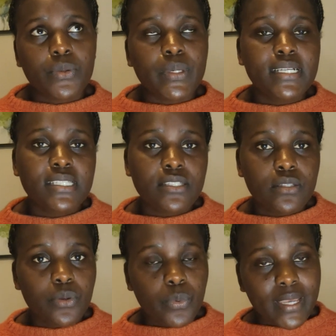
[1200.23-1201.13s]

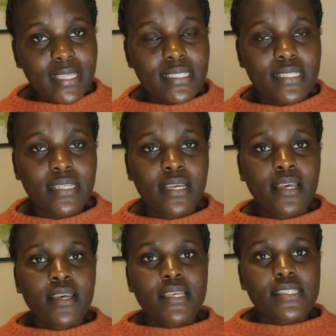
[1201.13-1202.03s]
weeks wait
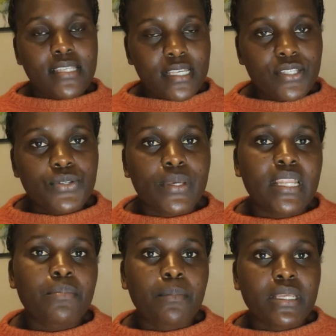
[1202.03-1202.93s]
just to
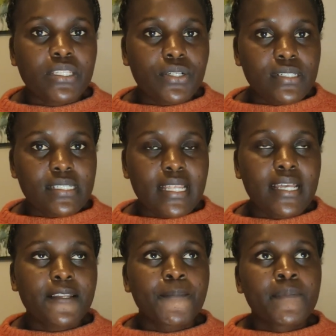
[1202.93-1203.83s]
get my medicals
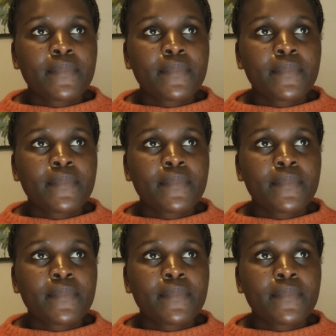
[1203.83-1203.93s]
done.